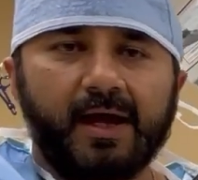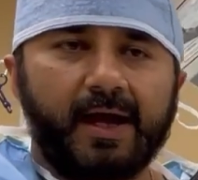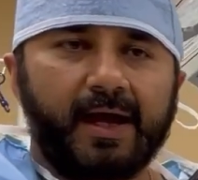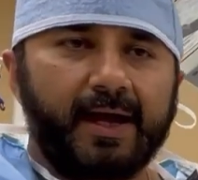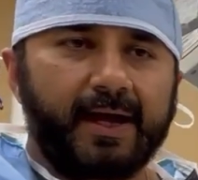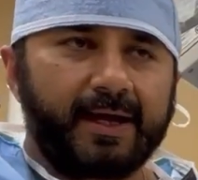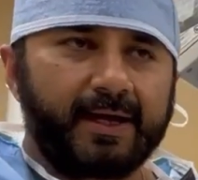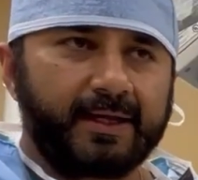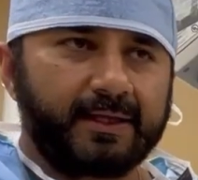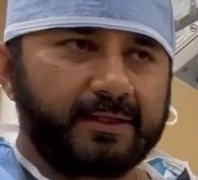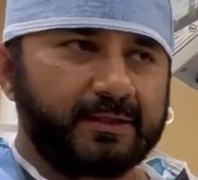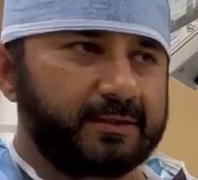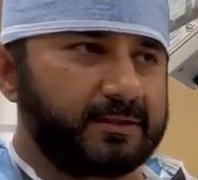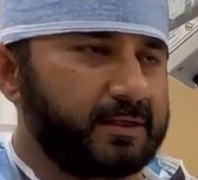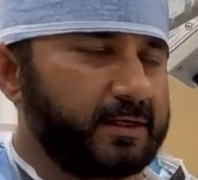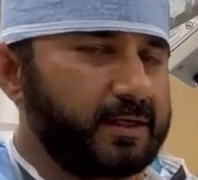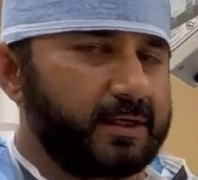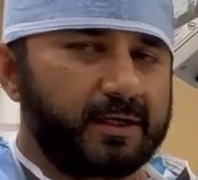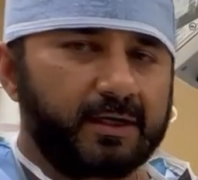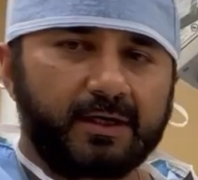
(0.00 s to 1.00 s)
and
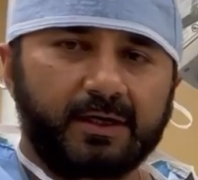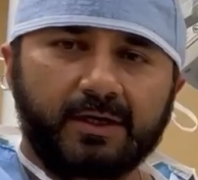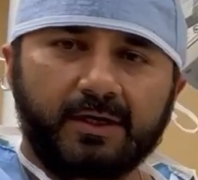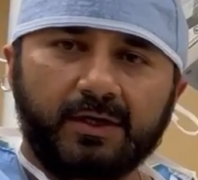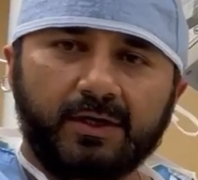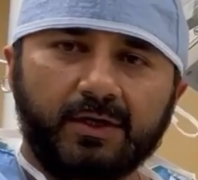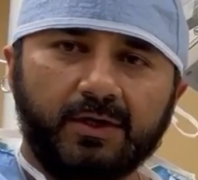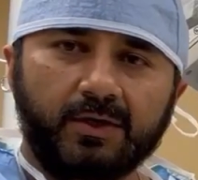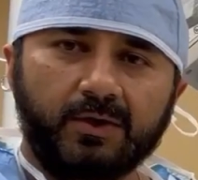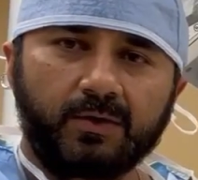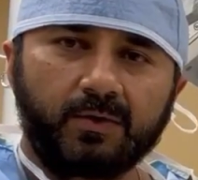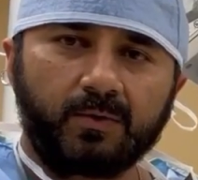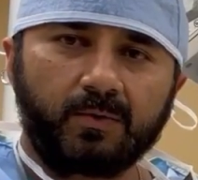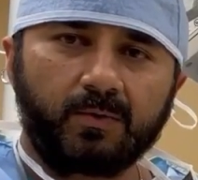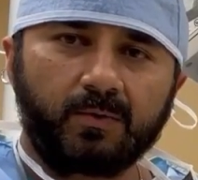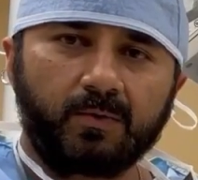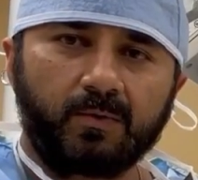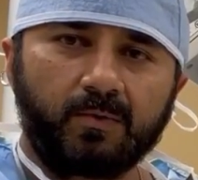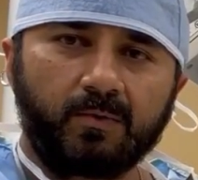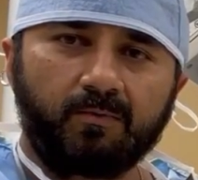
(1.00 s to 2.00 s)
you
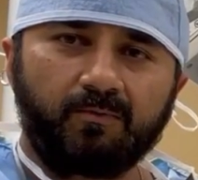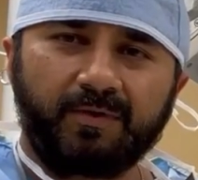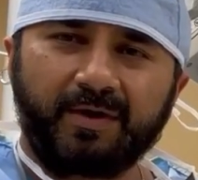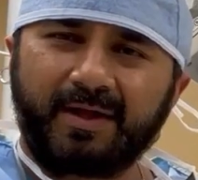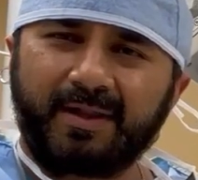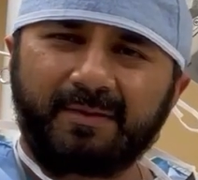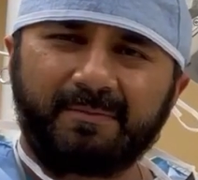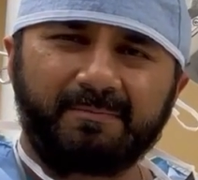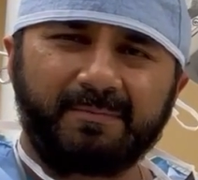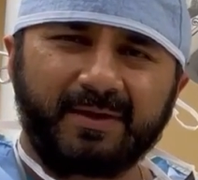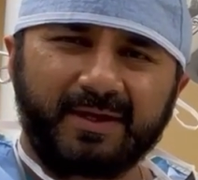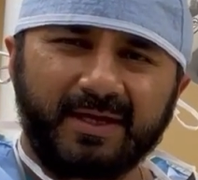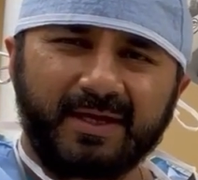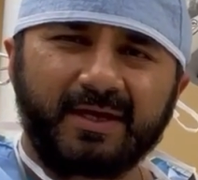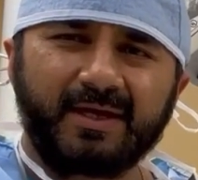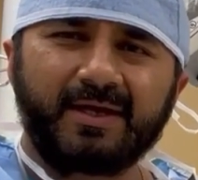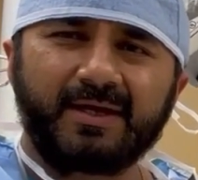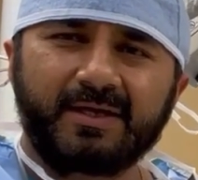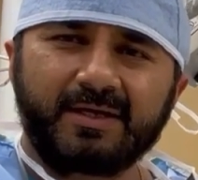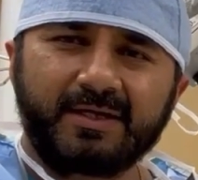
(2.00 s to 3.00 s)
will
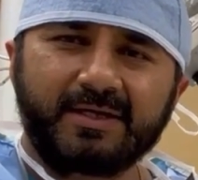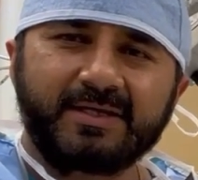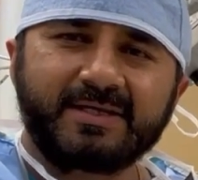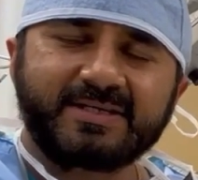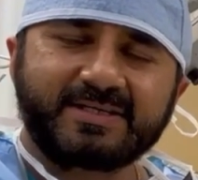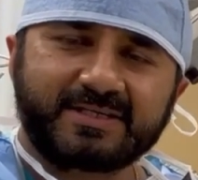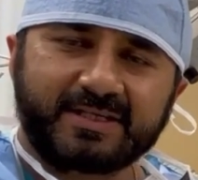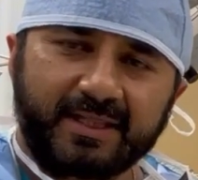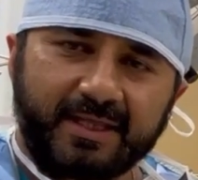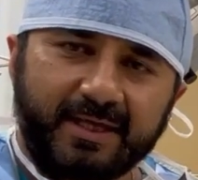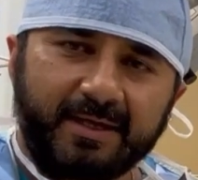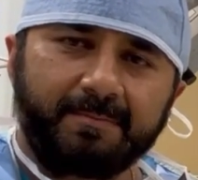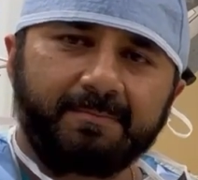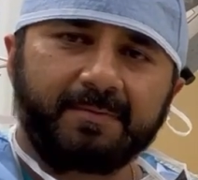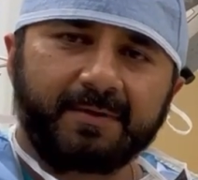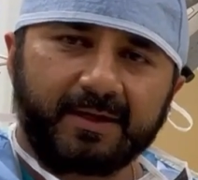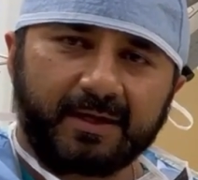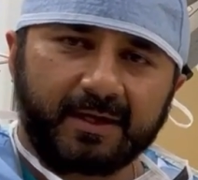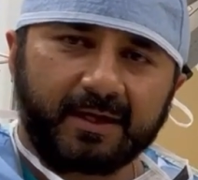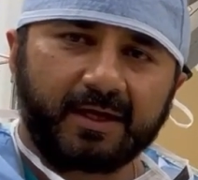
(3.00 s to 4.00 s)
be
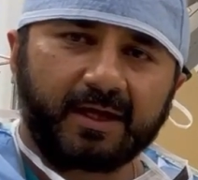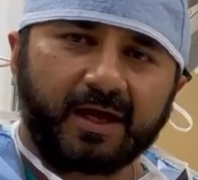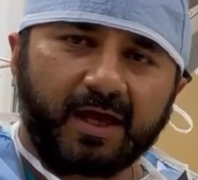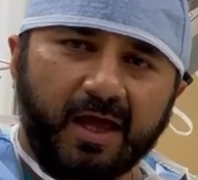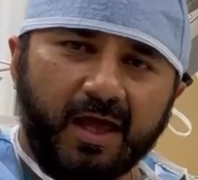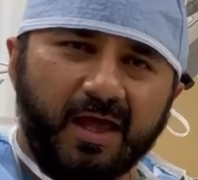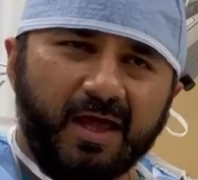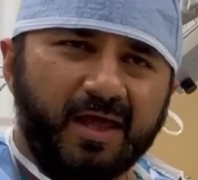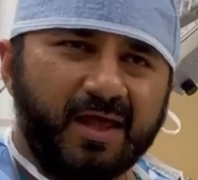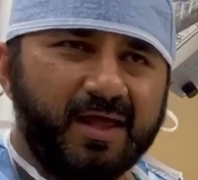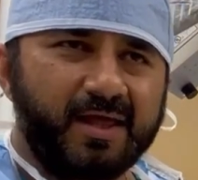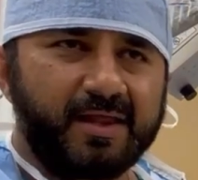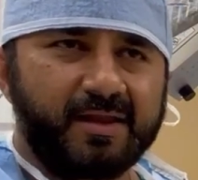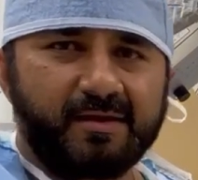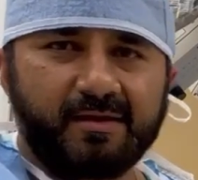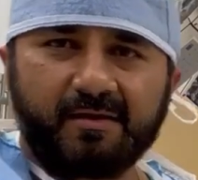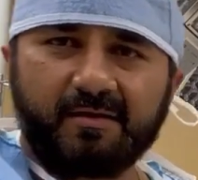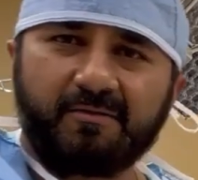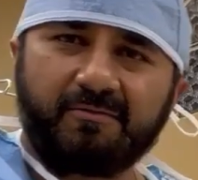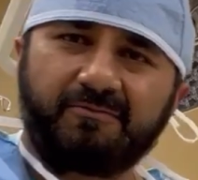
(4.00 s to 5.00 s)
sleeping
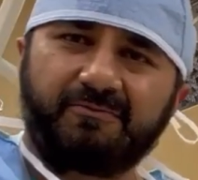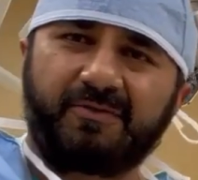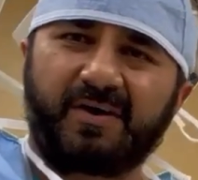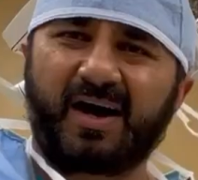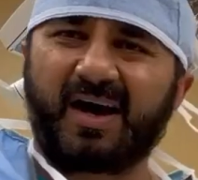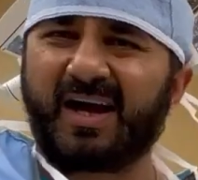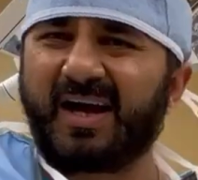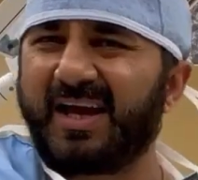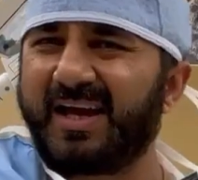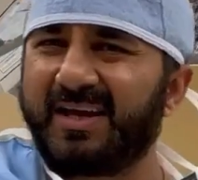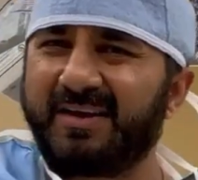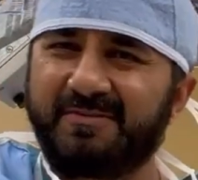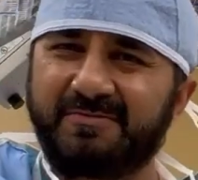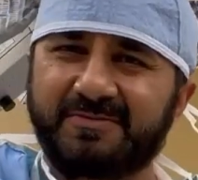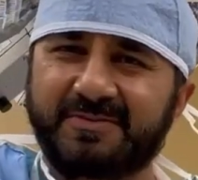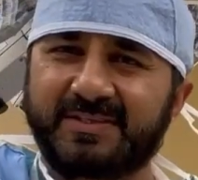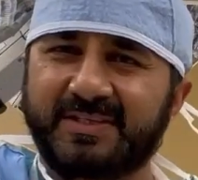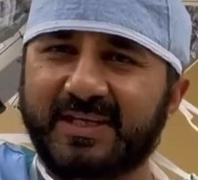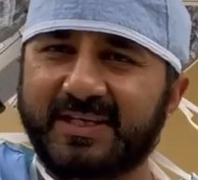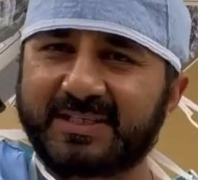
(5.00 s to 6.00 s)
in
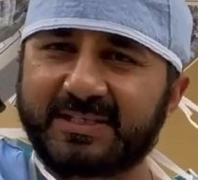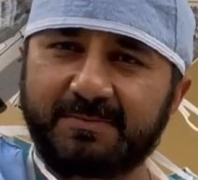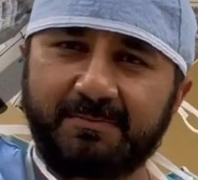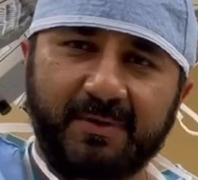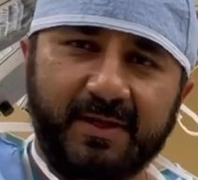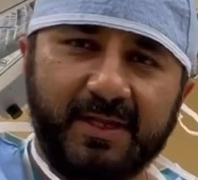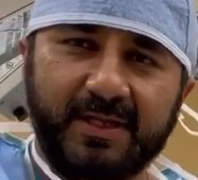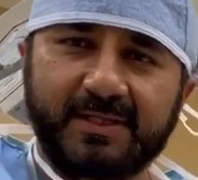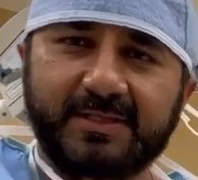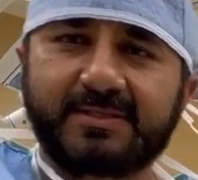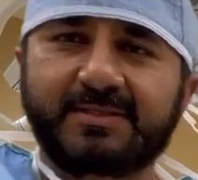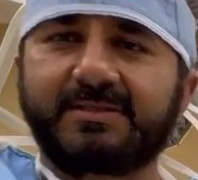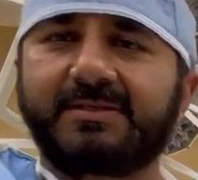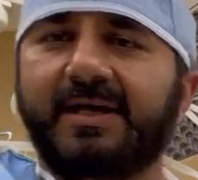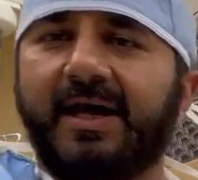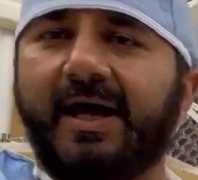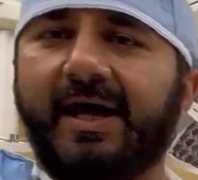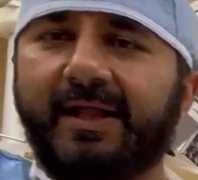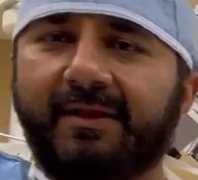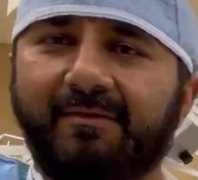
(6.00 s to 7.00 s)
5-6 minutes,
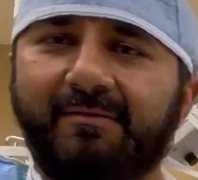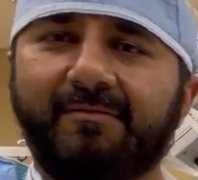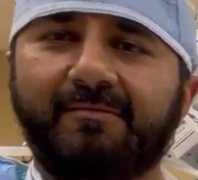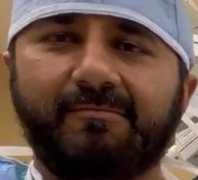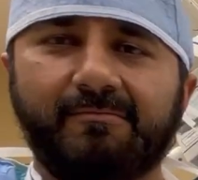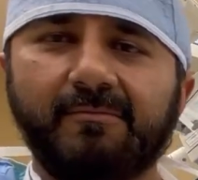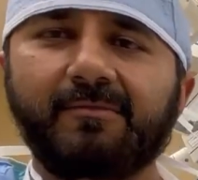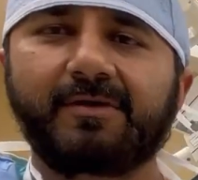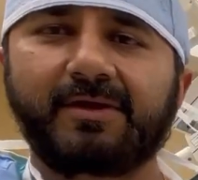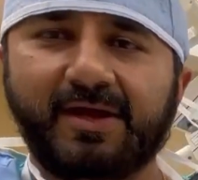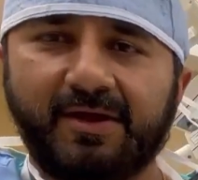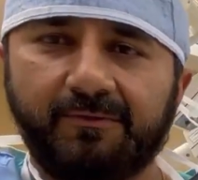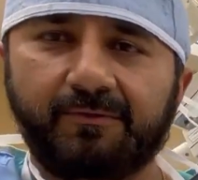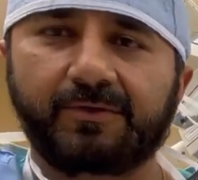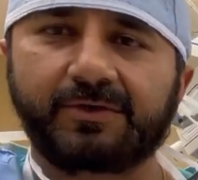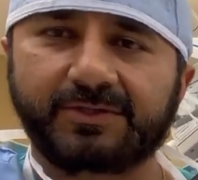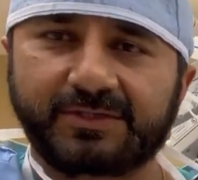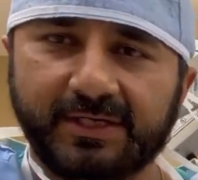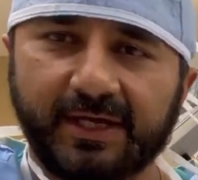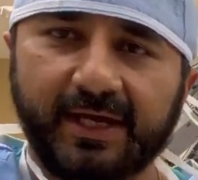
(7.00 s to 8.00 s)
that give
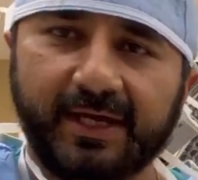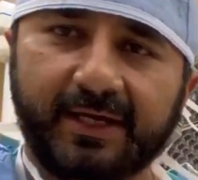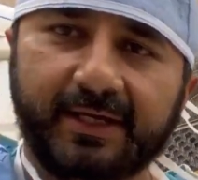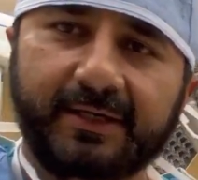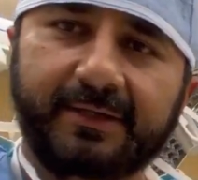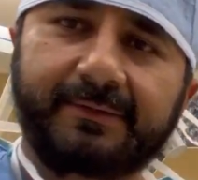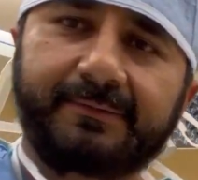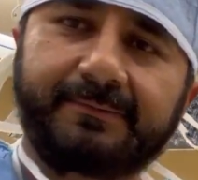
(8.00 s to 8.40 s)
or take.